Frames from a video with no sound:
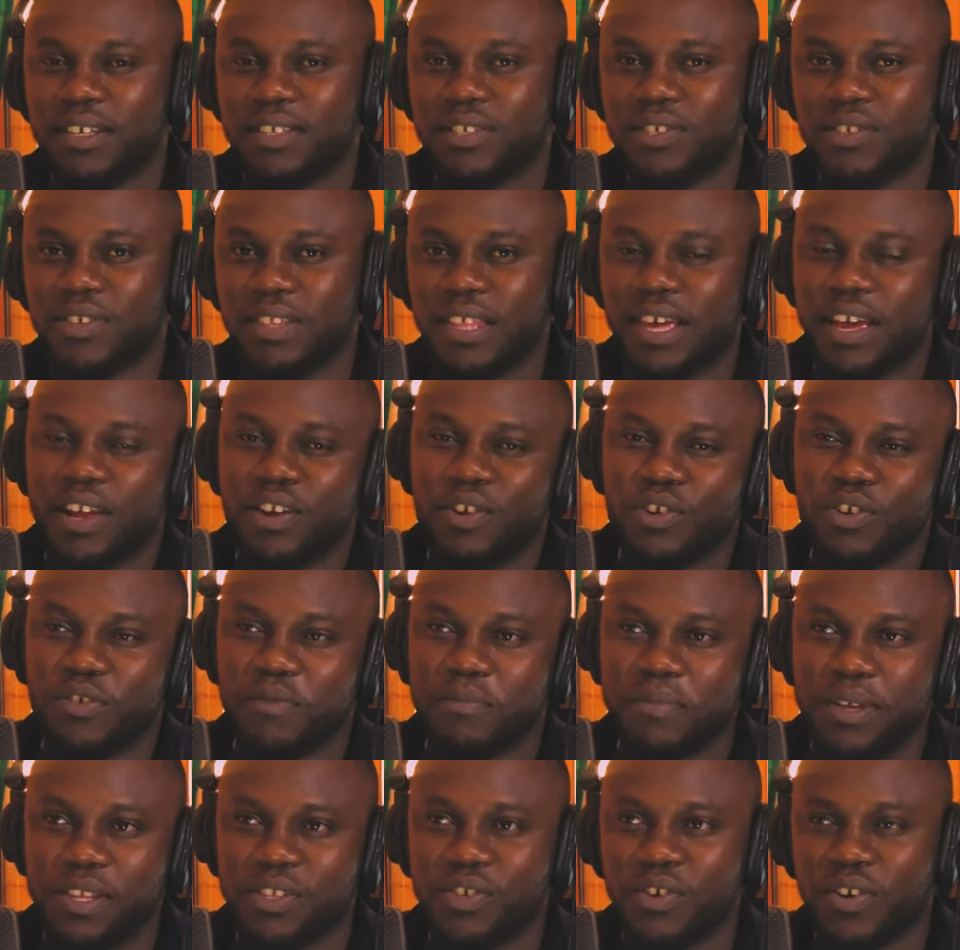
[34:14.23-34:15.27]
so there are a lot
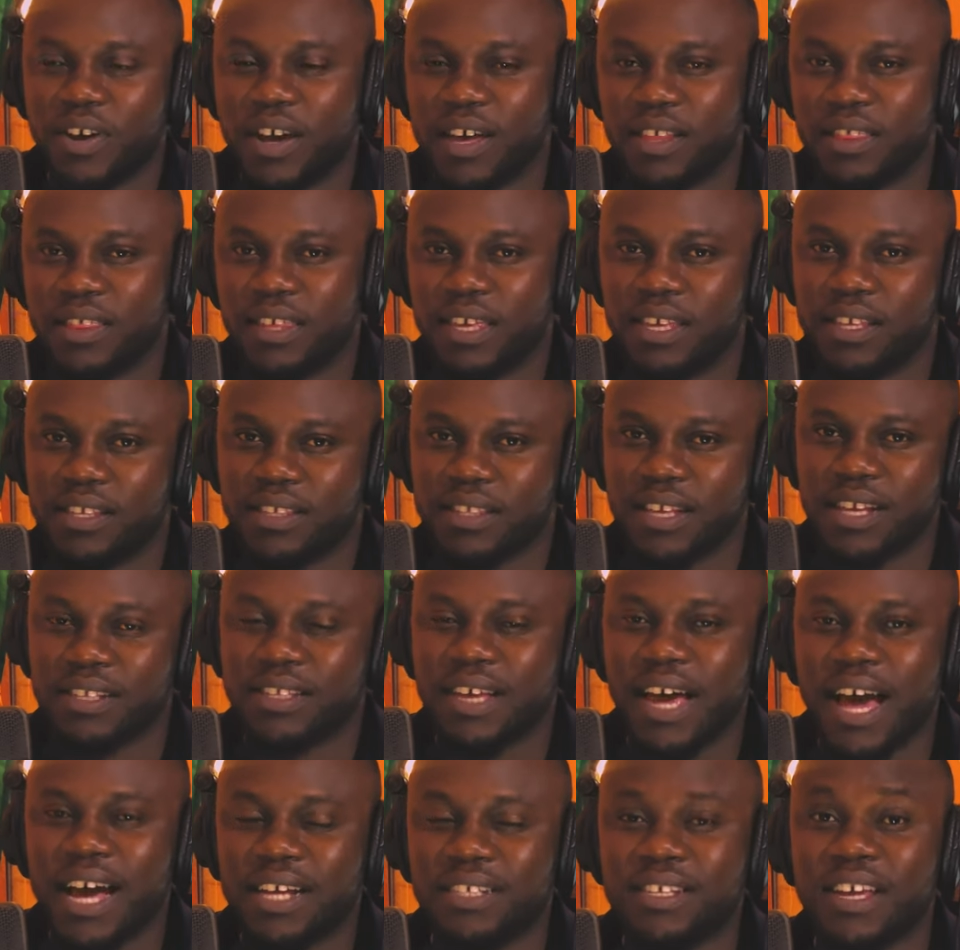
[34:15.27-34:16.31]
of mediocre things
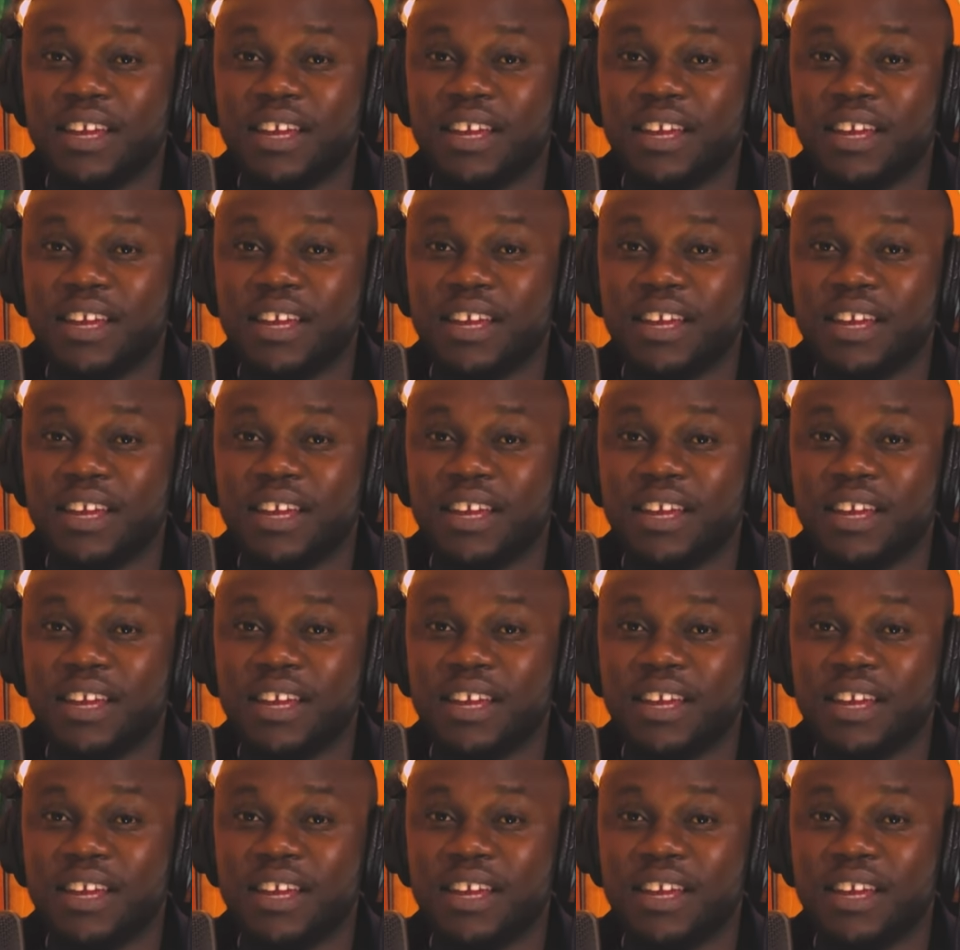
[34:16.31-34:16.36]
that are